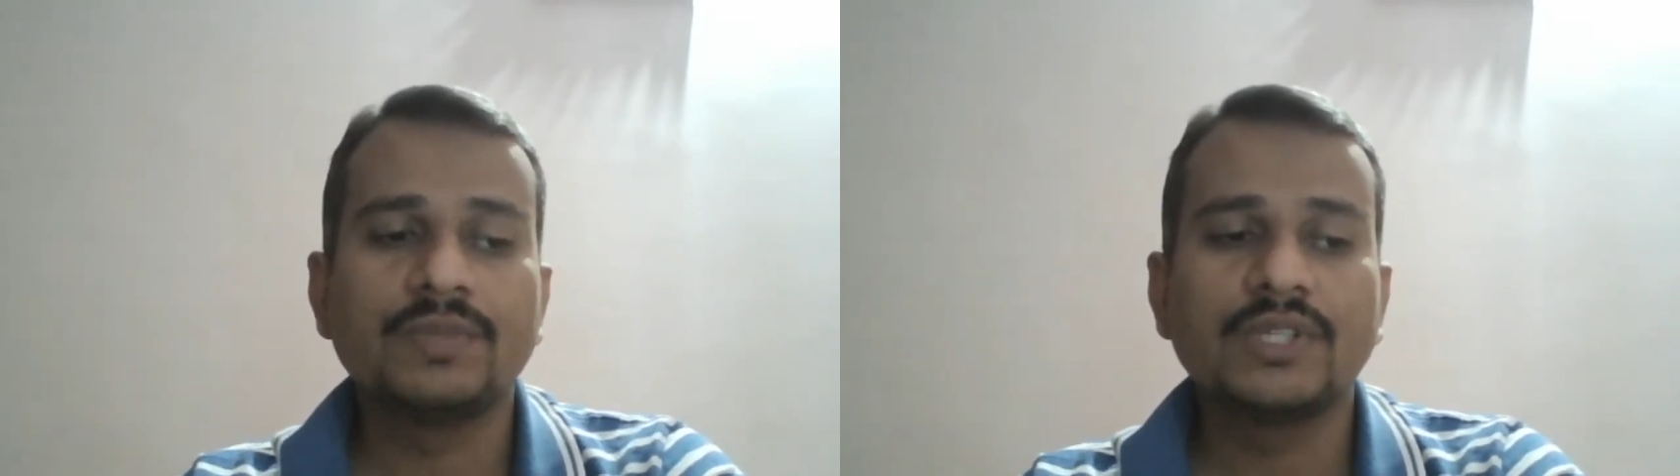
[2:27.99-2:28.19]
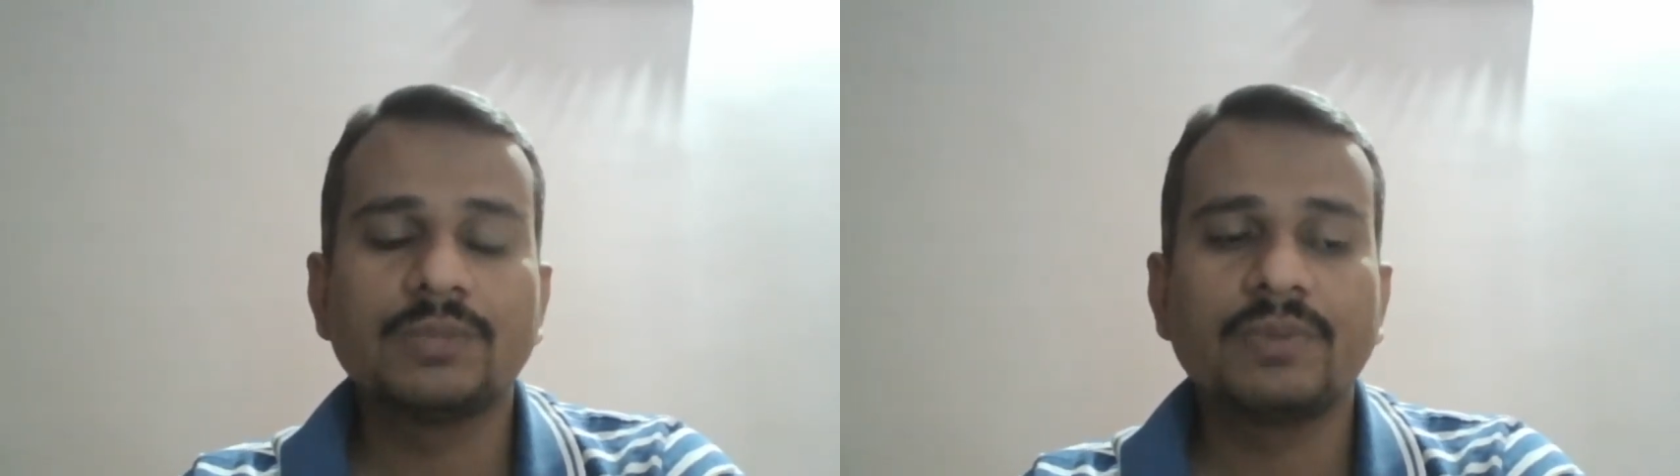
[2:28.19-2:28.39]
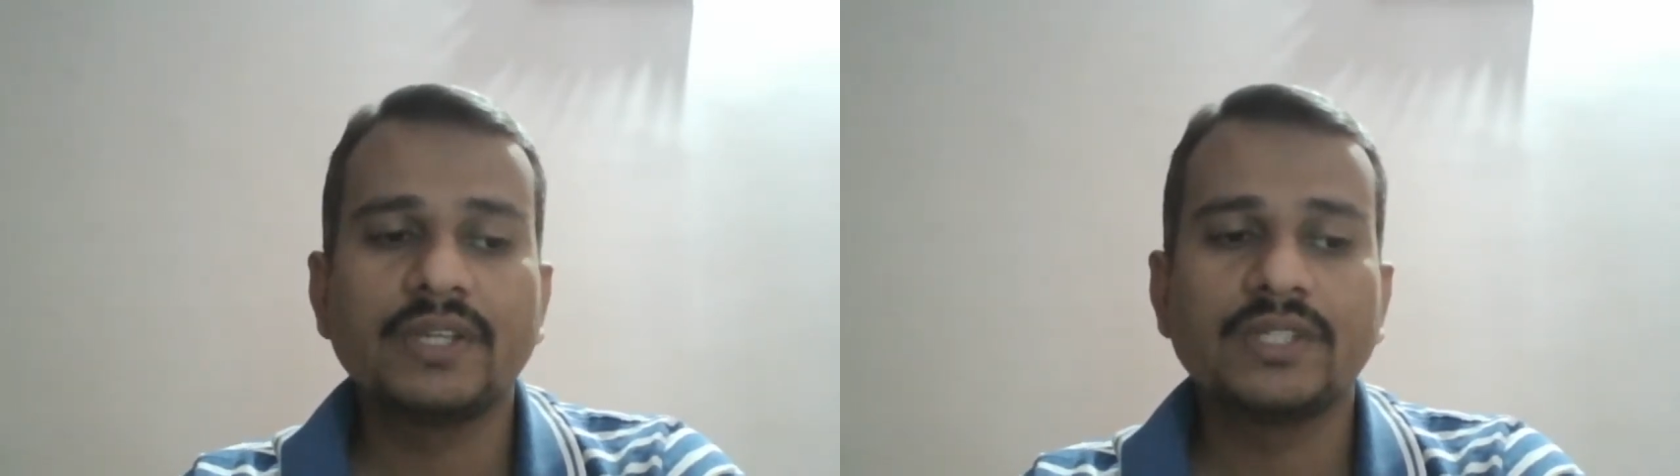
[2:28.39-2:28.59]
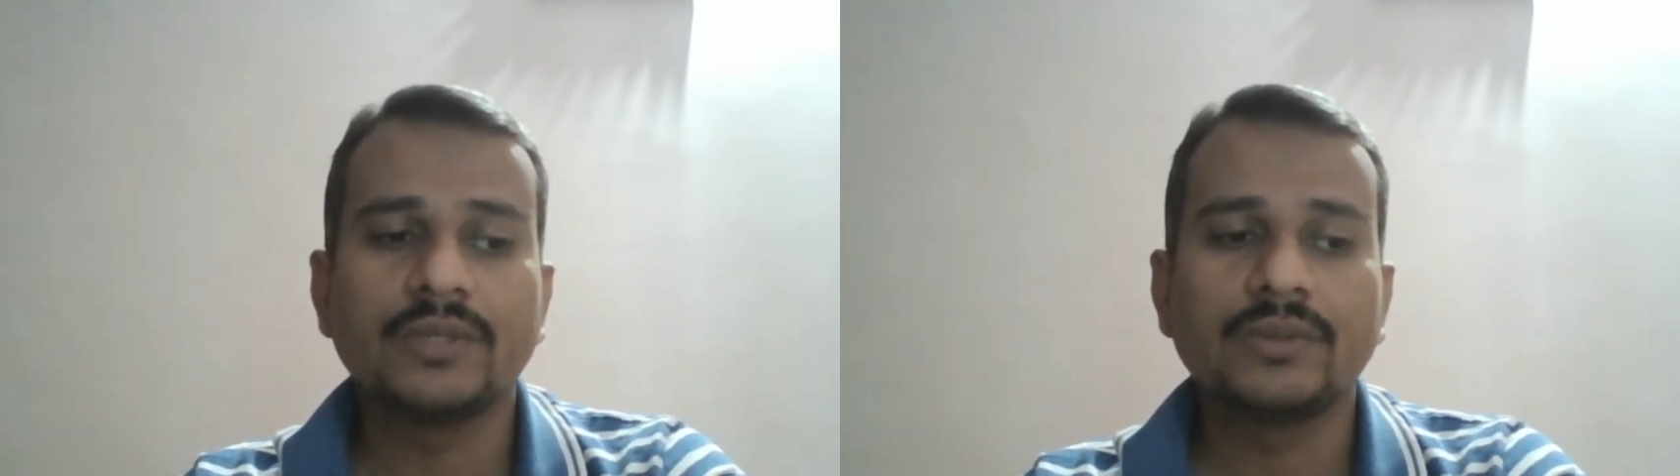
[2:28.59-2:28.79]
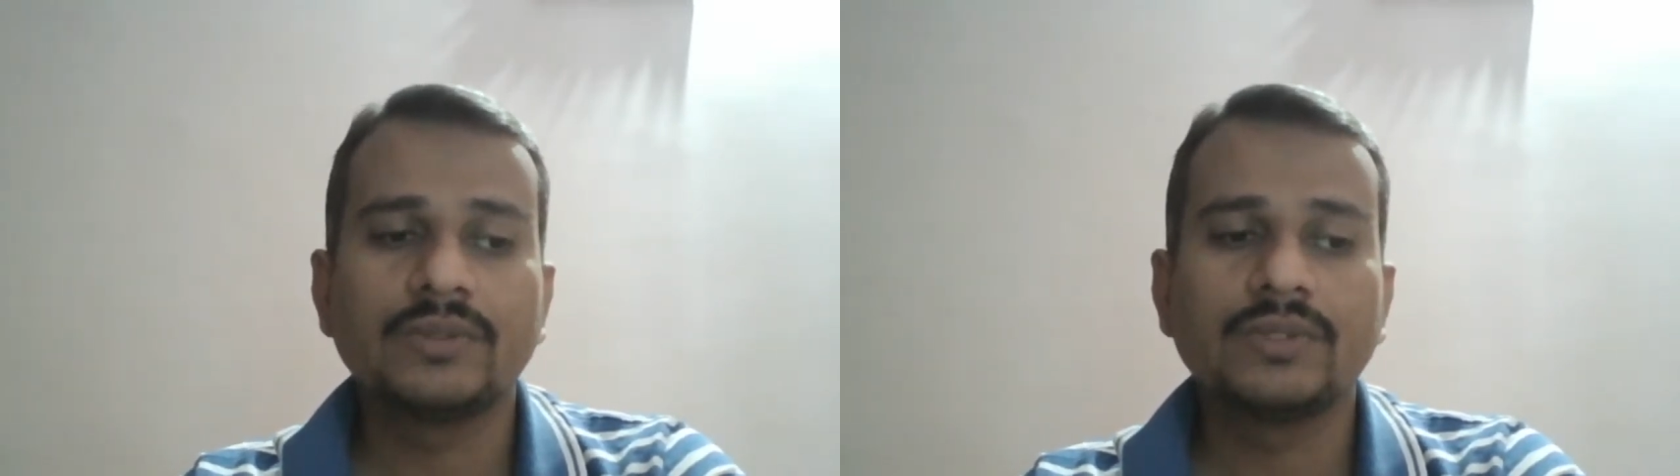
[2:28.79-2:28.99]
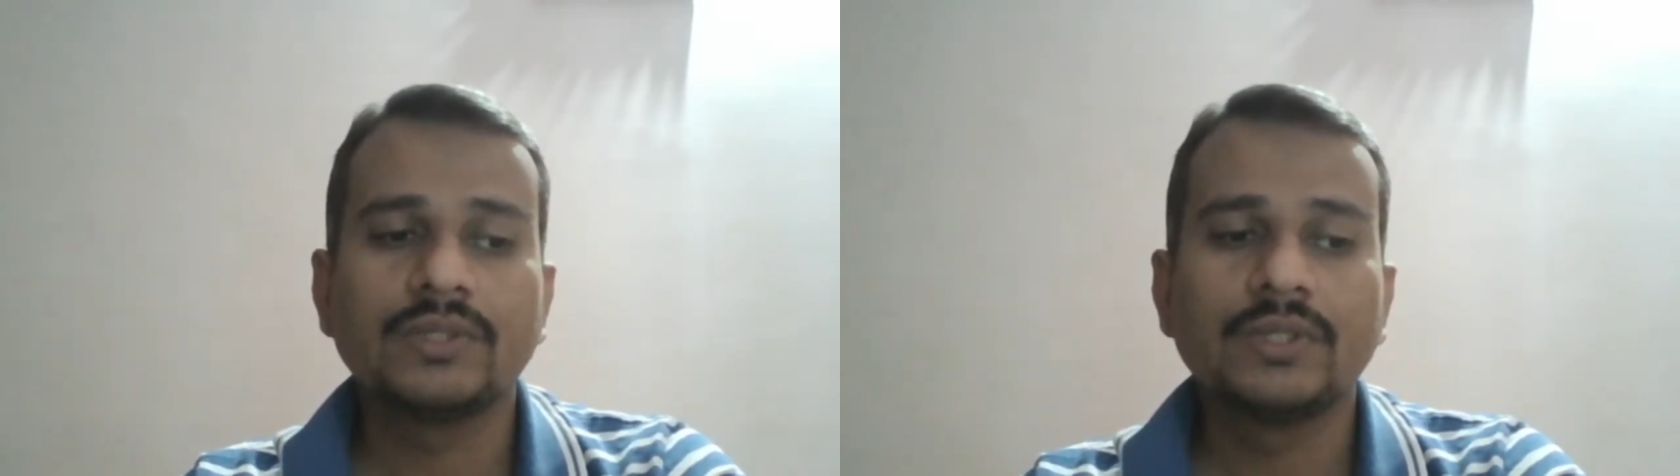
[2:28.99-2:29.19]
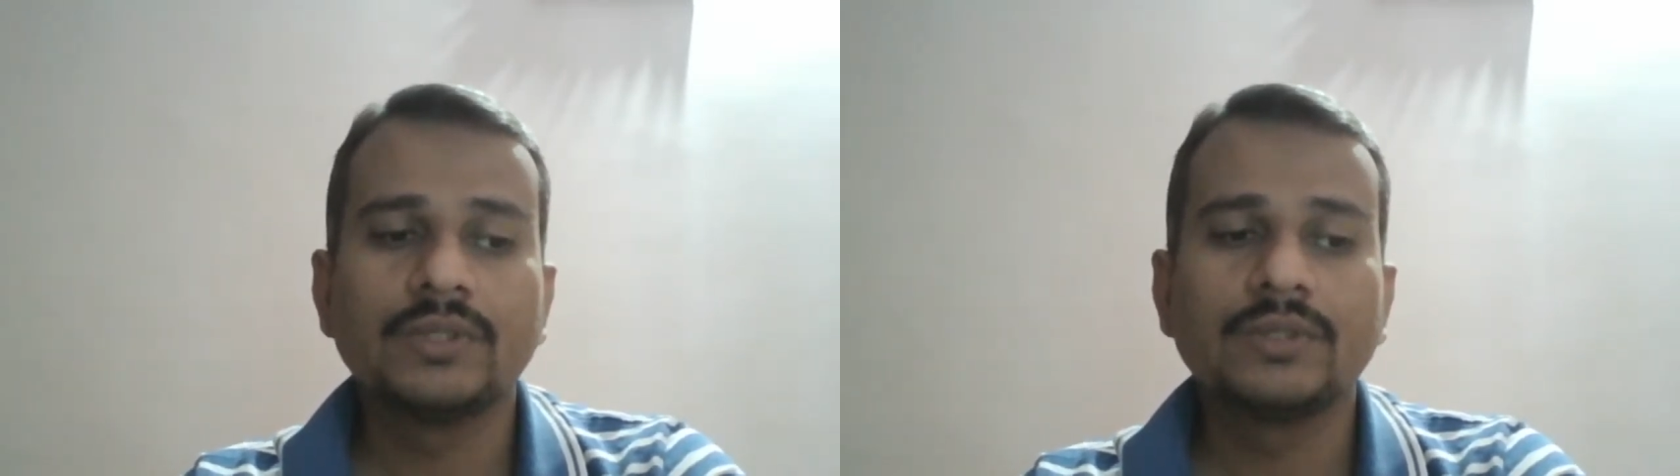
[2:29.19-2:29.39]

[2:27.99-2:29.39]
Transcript: perspectives